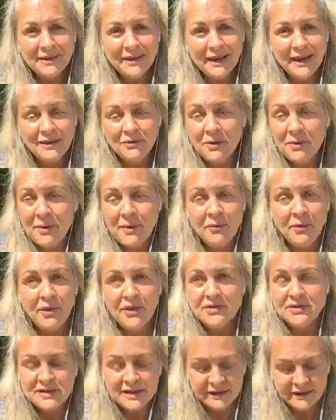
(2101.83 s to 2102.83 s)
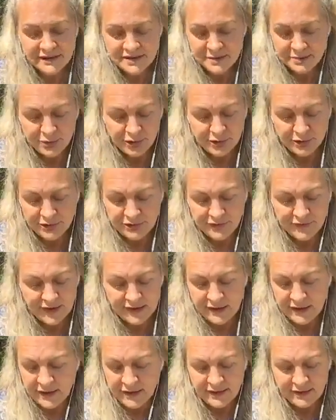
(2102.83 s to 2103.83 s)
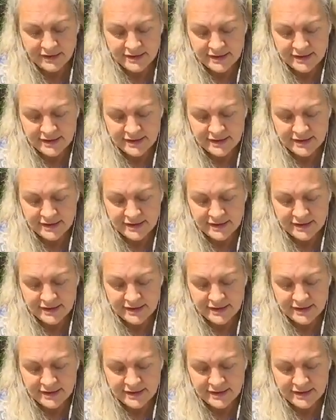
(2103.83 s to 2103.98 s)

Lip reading: And remember, there's nothing to prove and nothing